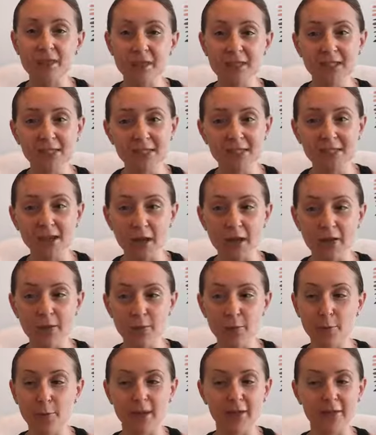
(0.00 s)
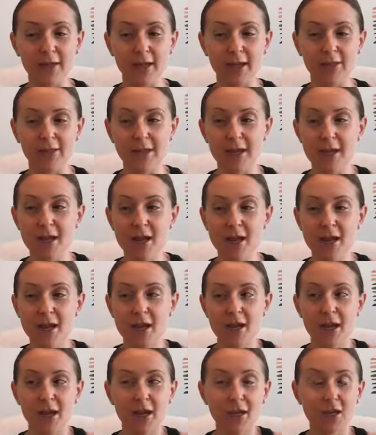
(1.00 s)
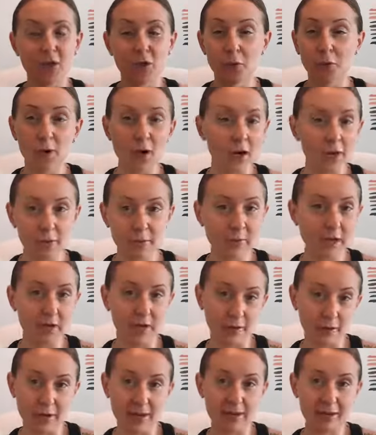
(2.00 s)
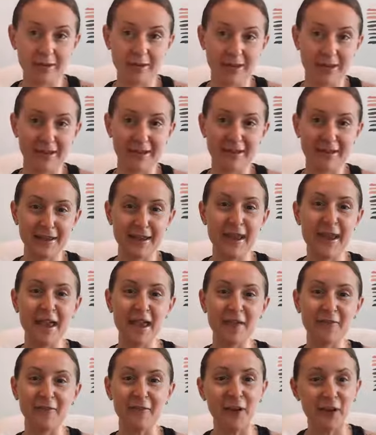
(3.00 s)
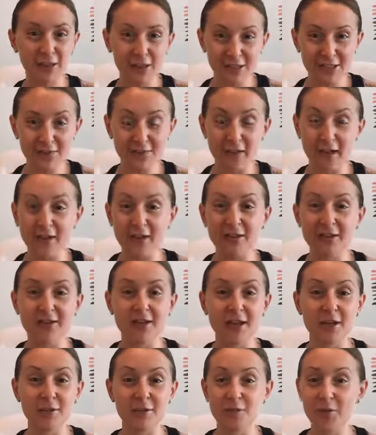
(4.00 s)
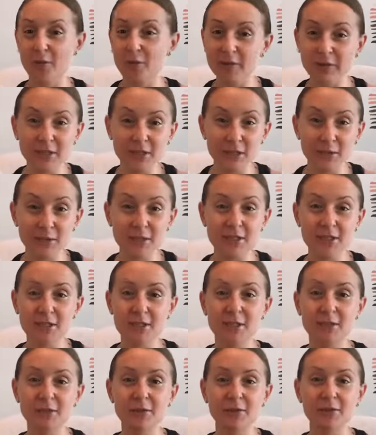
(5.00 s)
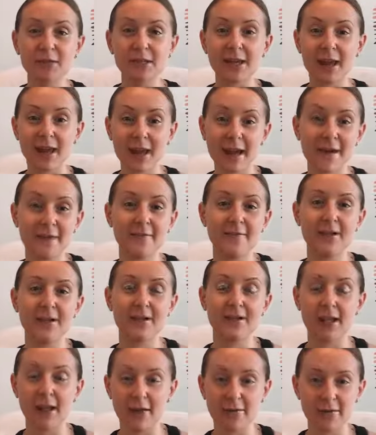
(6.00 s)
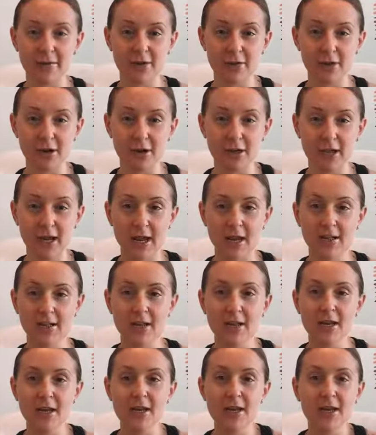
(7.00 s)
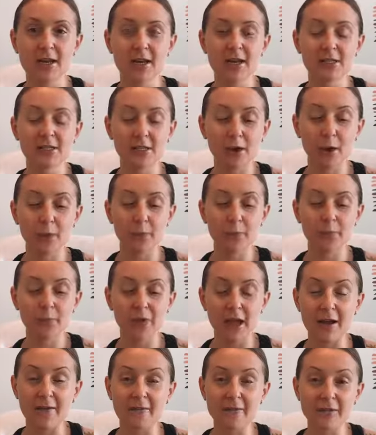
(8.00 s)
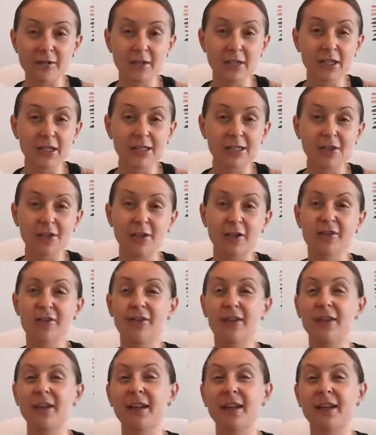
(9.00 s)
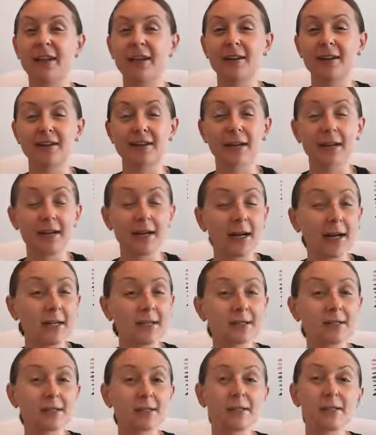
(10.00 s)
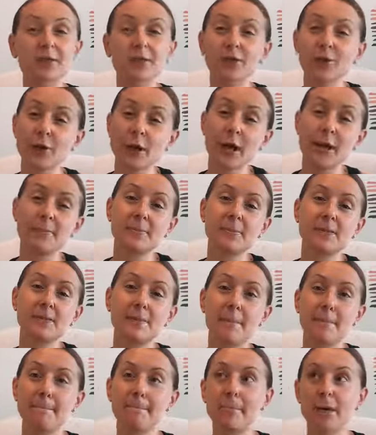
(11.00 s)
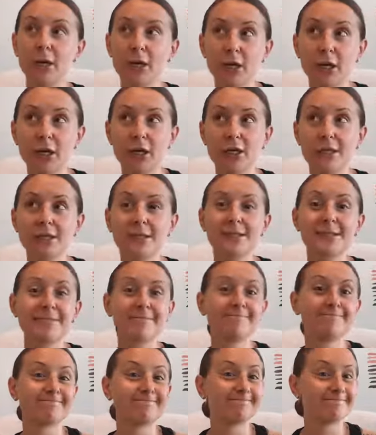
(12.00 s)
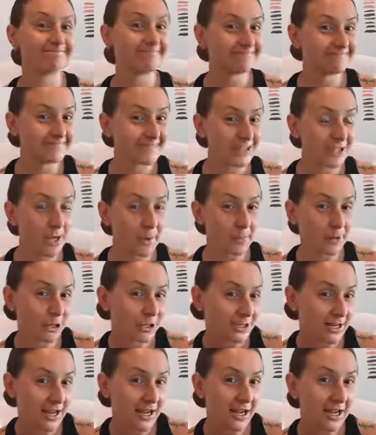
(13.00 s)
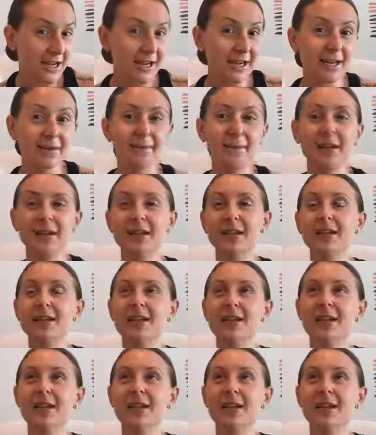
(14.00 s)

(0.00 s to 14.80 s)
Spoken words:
This is kind of the one that you want no matter what. Like if all else fails and you don't really know what to use, have lavender on hand. So lavender is good for any kind of like cuts, scrapes, burns, summertime.